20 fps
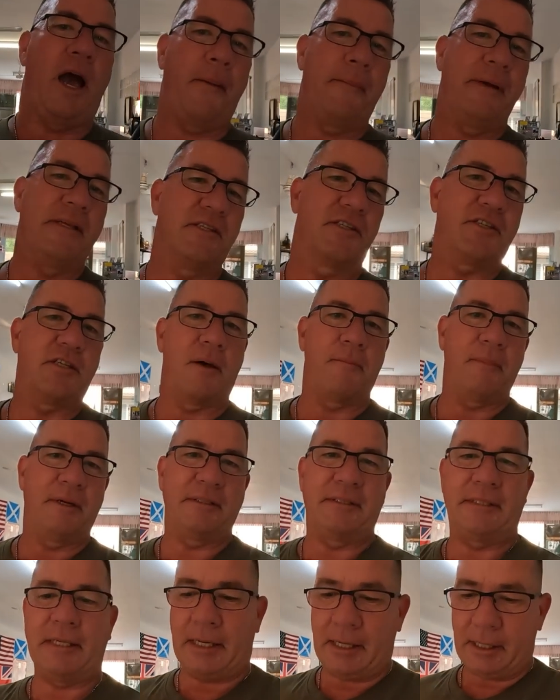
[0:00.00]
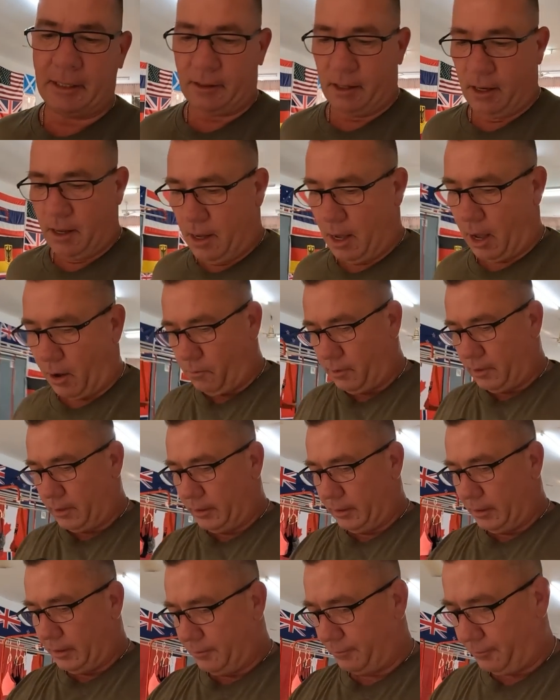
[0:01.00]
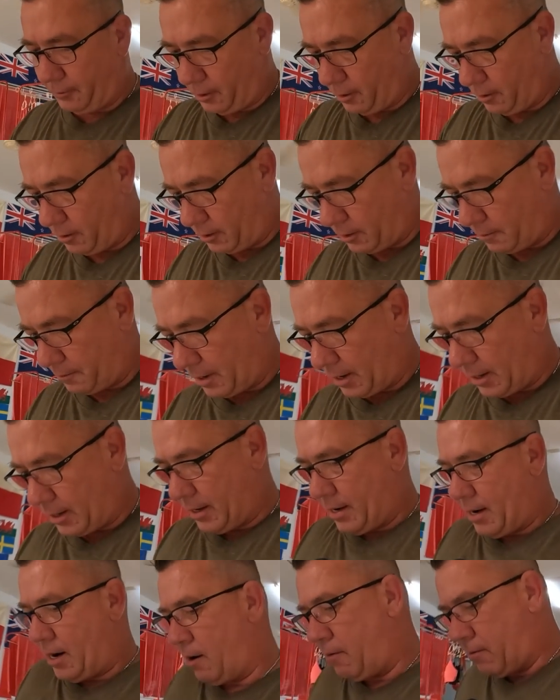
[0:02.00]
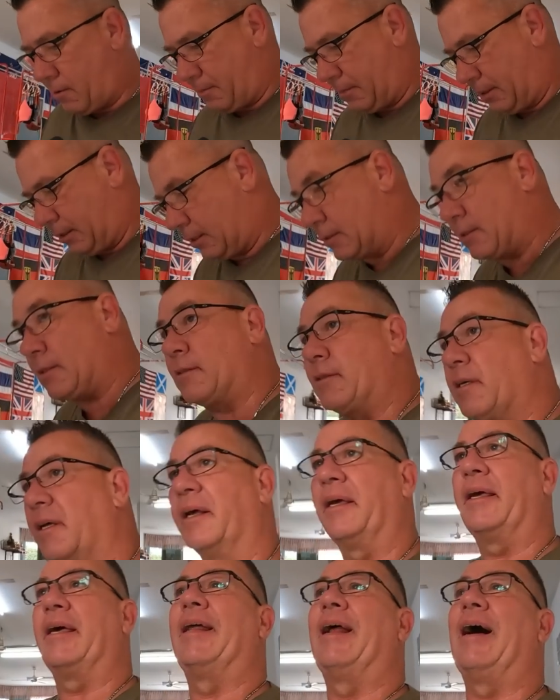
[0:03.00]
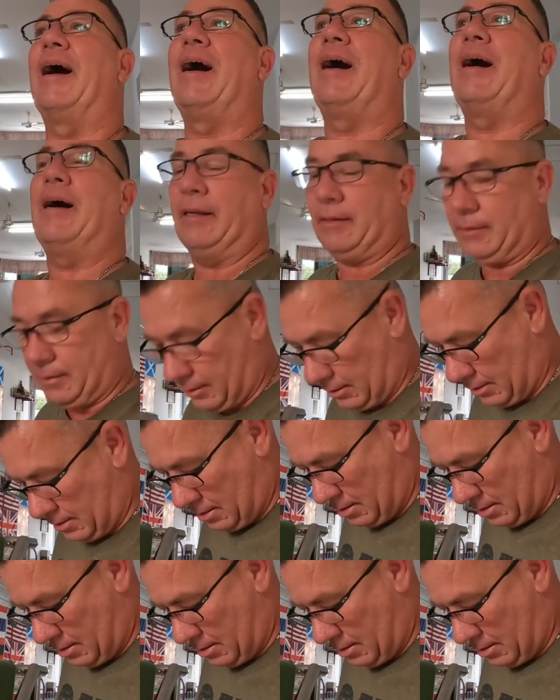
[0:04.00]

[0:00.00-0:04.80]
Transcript: I've been summoned to eat. I want to leave here in about an hour because it's going to get hot.